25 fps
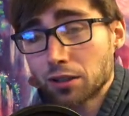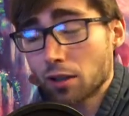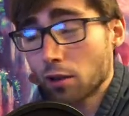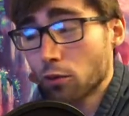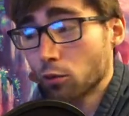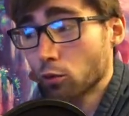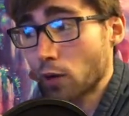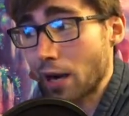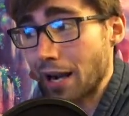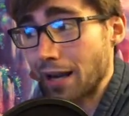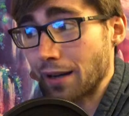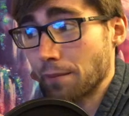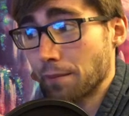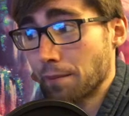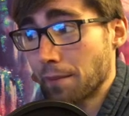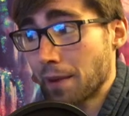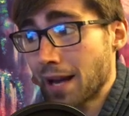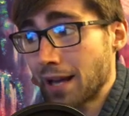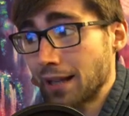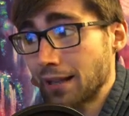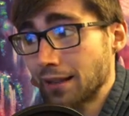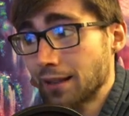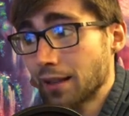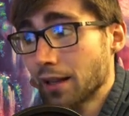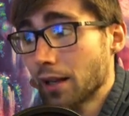
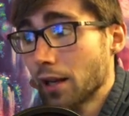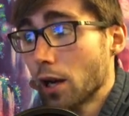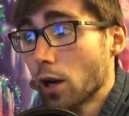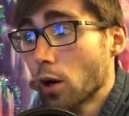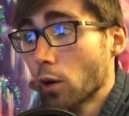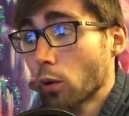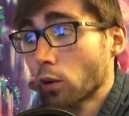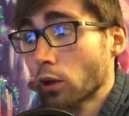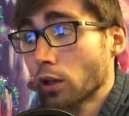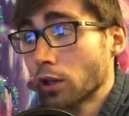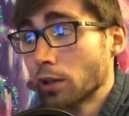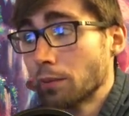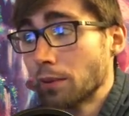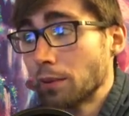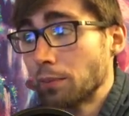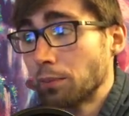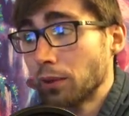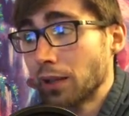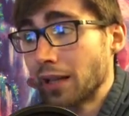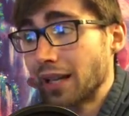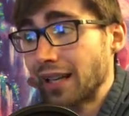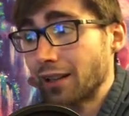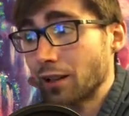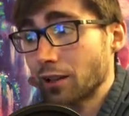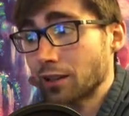recommend, we're going to be
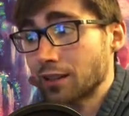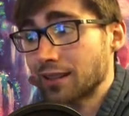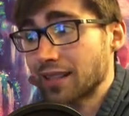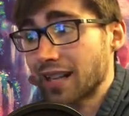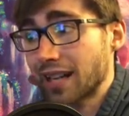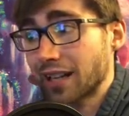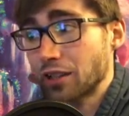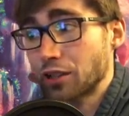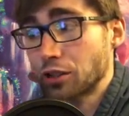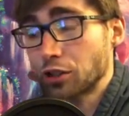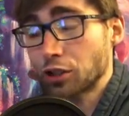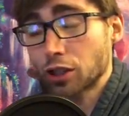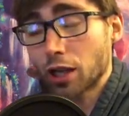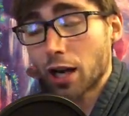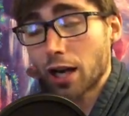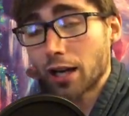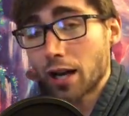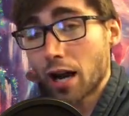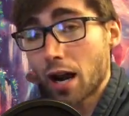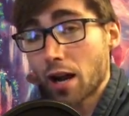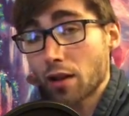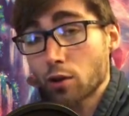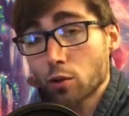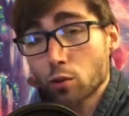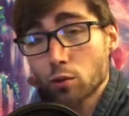playing our second shot
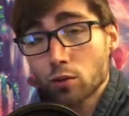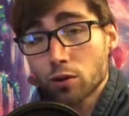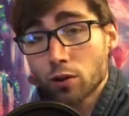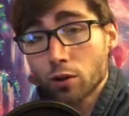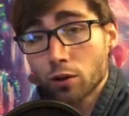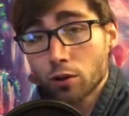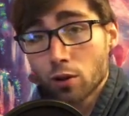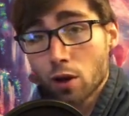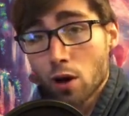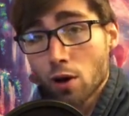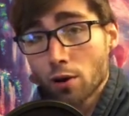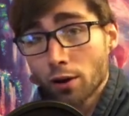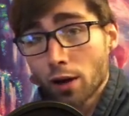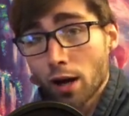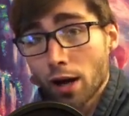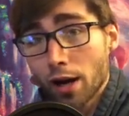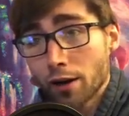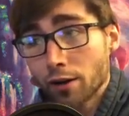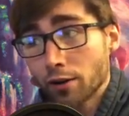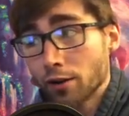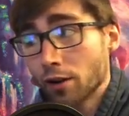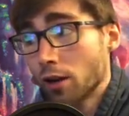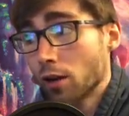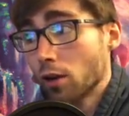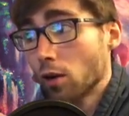either with a long
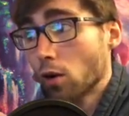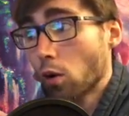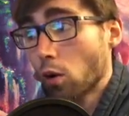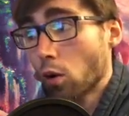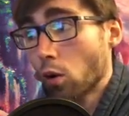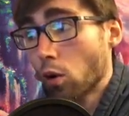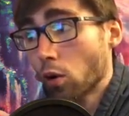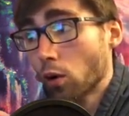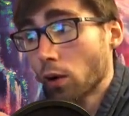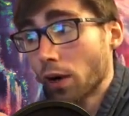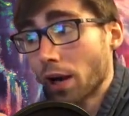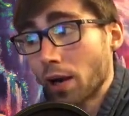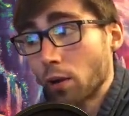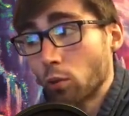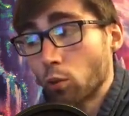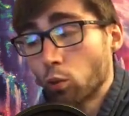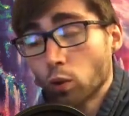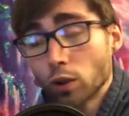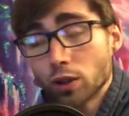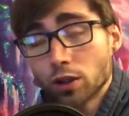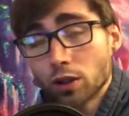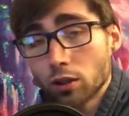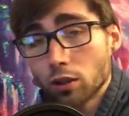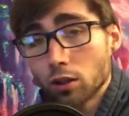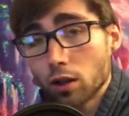iron or a
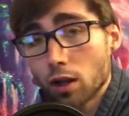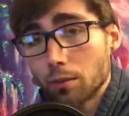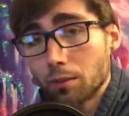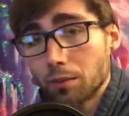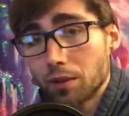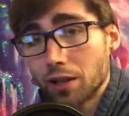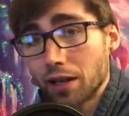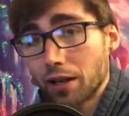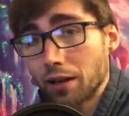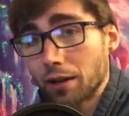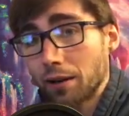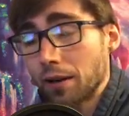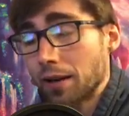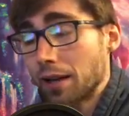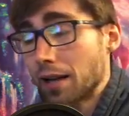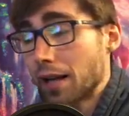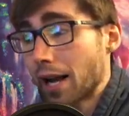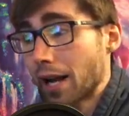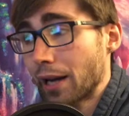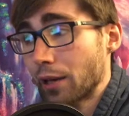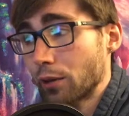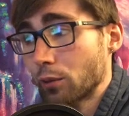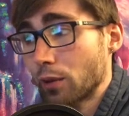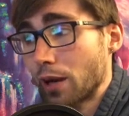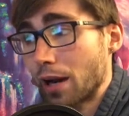wood club there
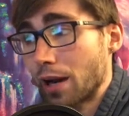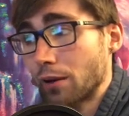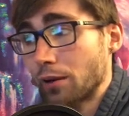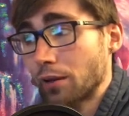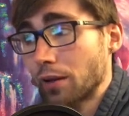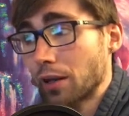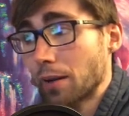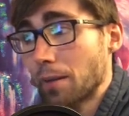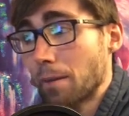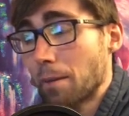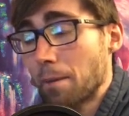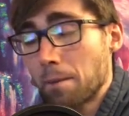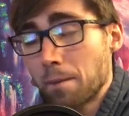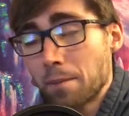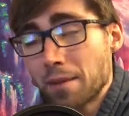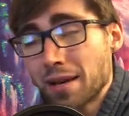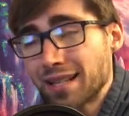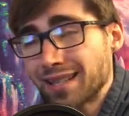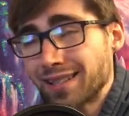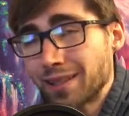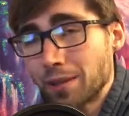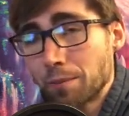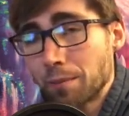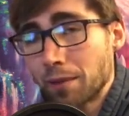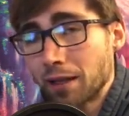at around mid
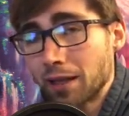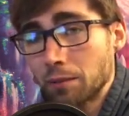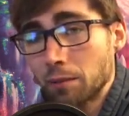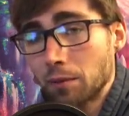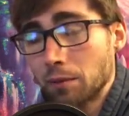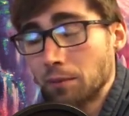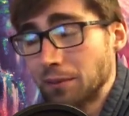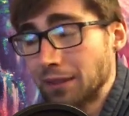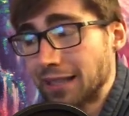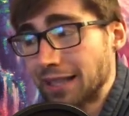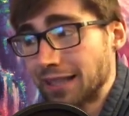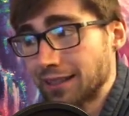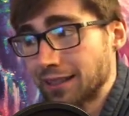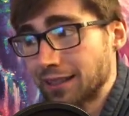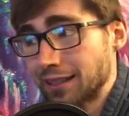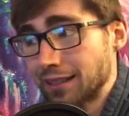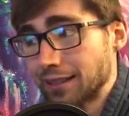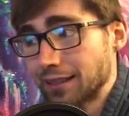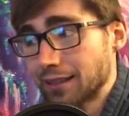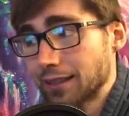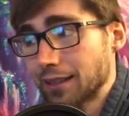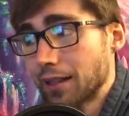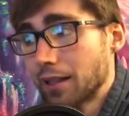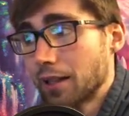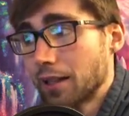to minimum
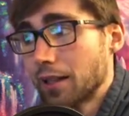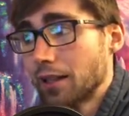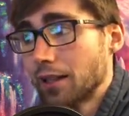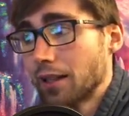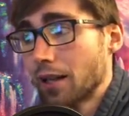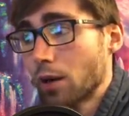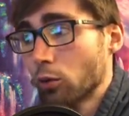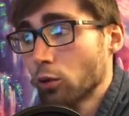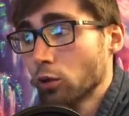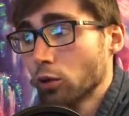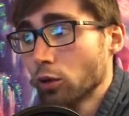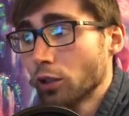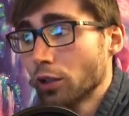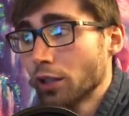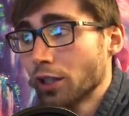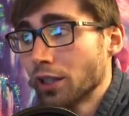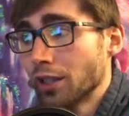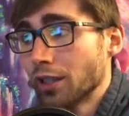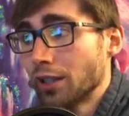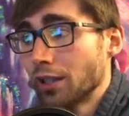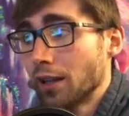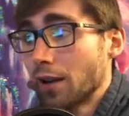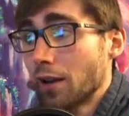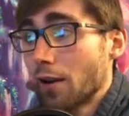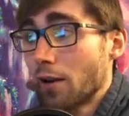distance. Now, we're looking
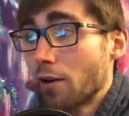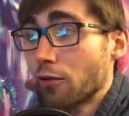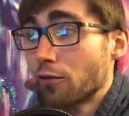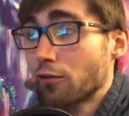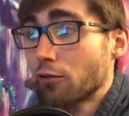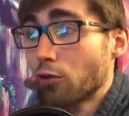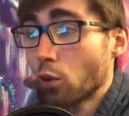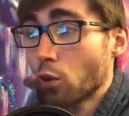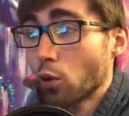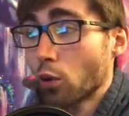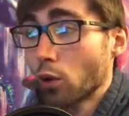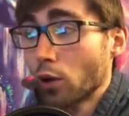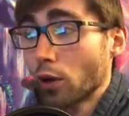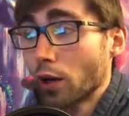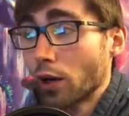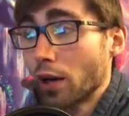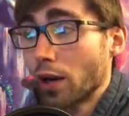for